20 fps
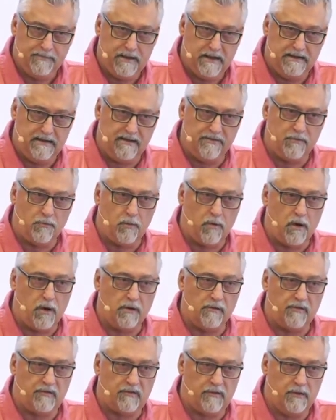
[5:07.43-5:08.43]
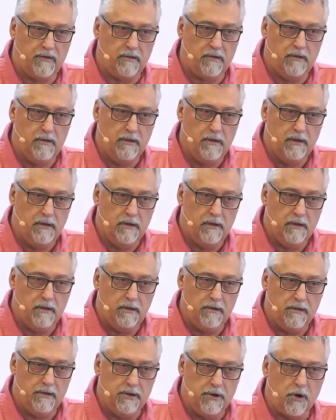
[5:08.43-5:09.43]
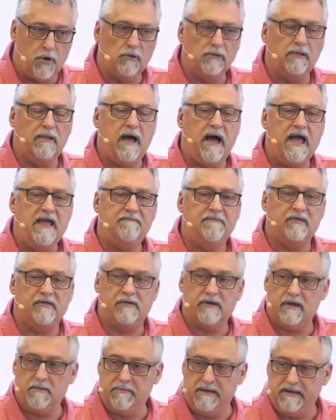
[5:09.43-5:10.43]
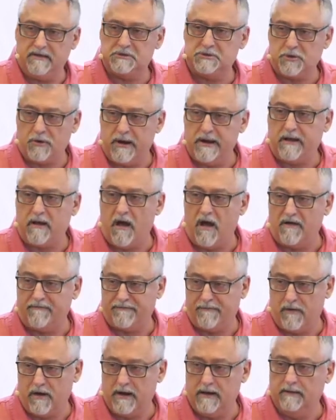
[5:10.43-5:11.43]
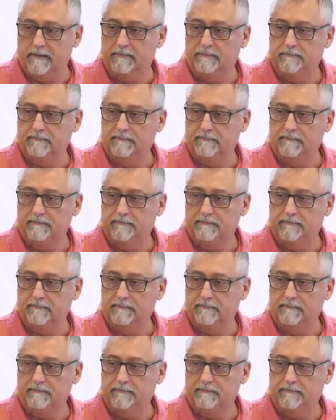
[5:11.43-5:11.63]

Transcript: In other words, your life is going to be a drink offering.